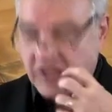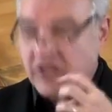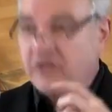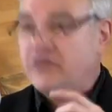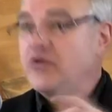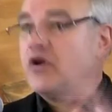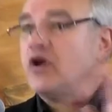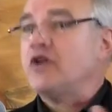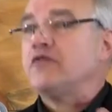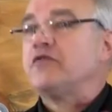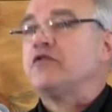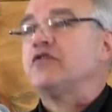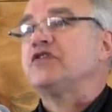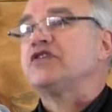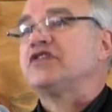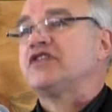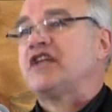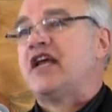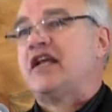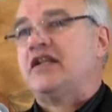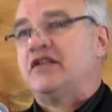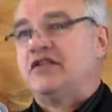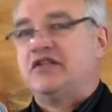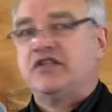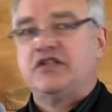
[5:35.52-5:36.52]
The very first
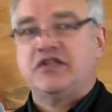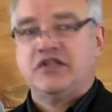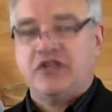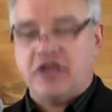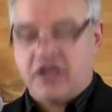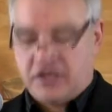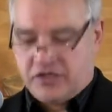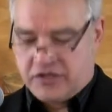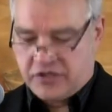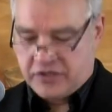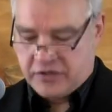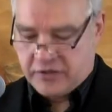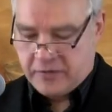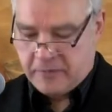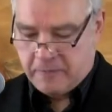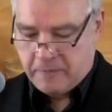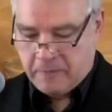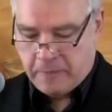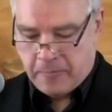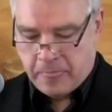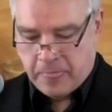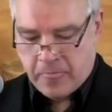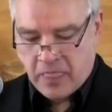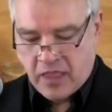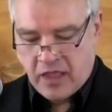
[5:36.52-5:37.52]
sentence is this
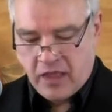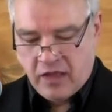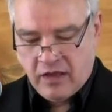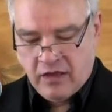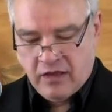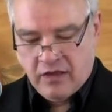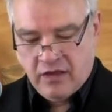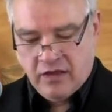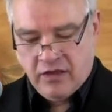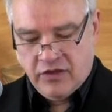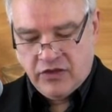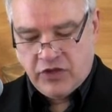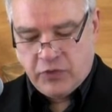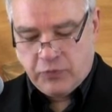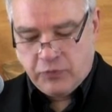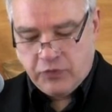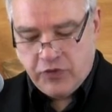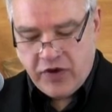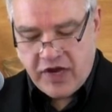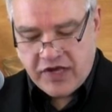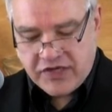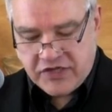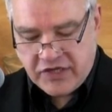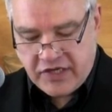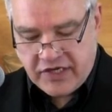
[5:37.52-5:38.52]
The
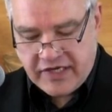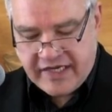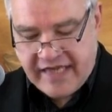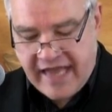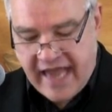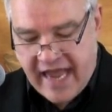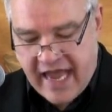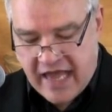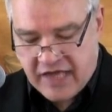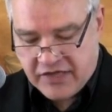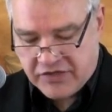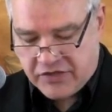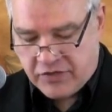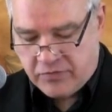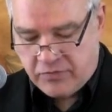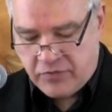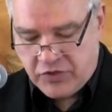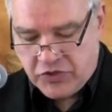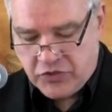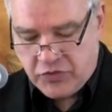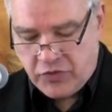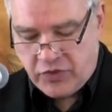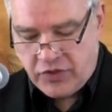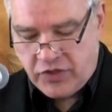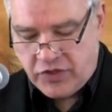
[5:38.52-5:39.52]
present chasm
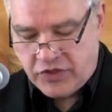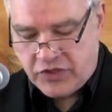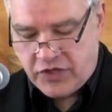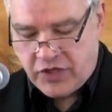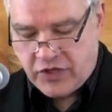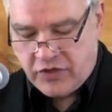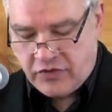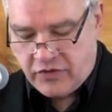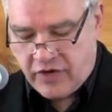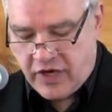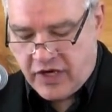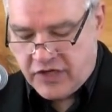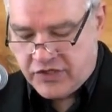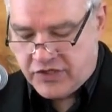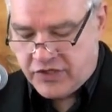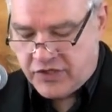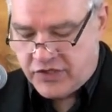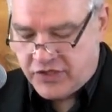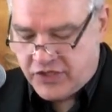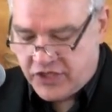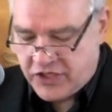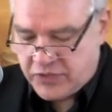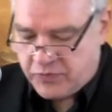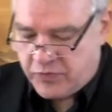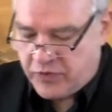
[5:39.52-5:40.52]
between the
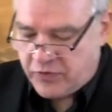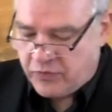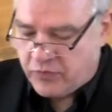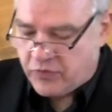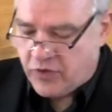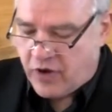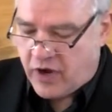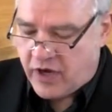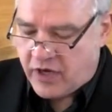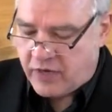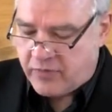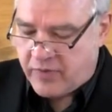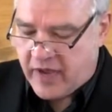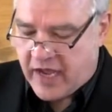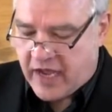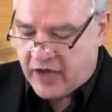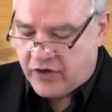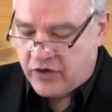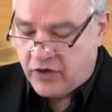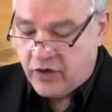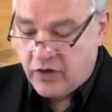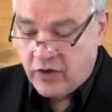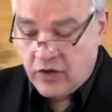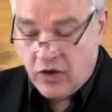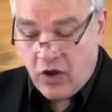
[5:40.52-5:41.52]
generations has been brought
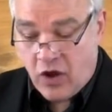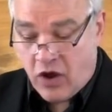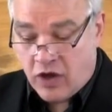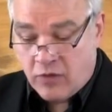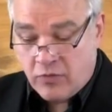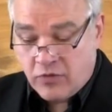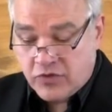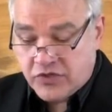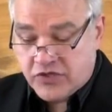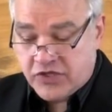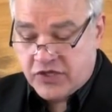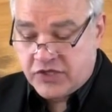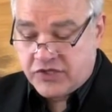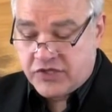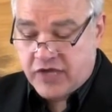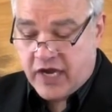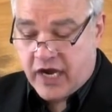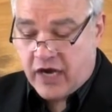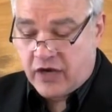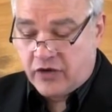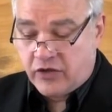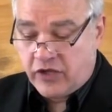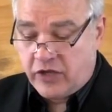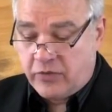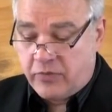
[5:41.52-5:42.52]
about almost
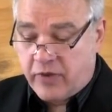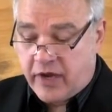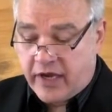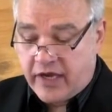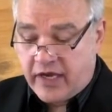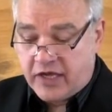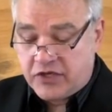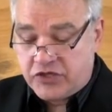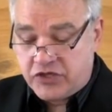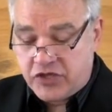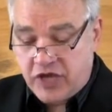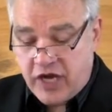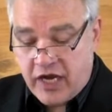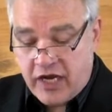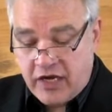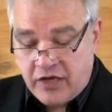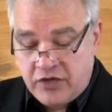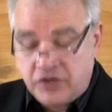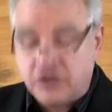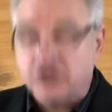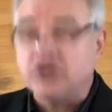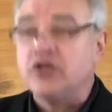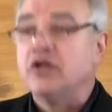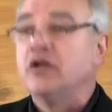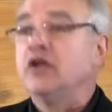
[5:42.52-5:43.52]
entirely by a
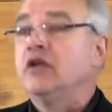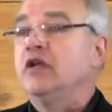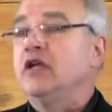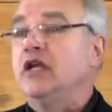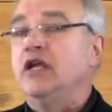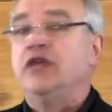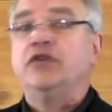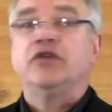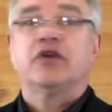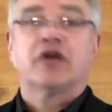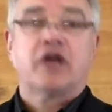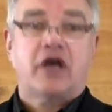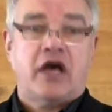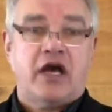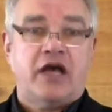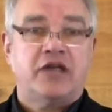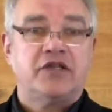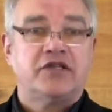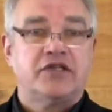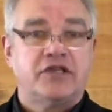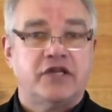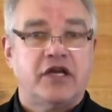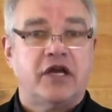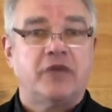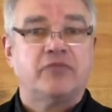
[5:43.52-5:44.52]
change in the
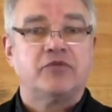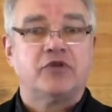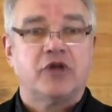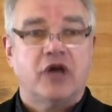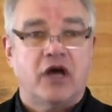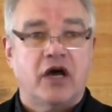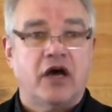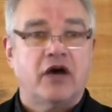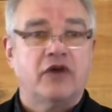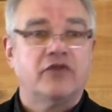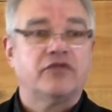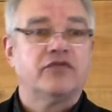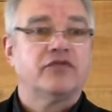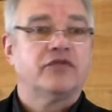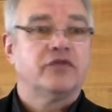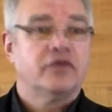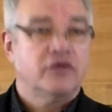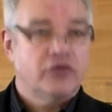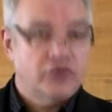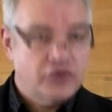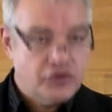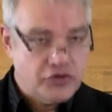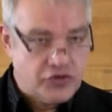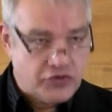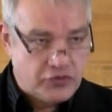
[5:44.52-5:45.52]
concept of
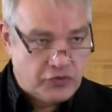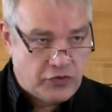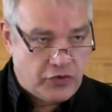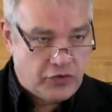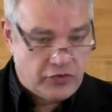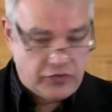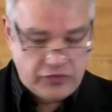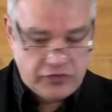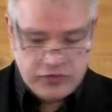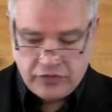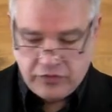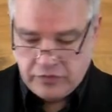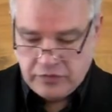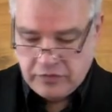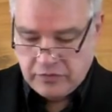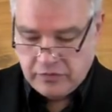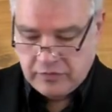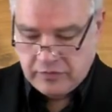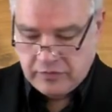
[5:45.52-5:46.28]
truth.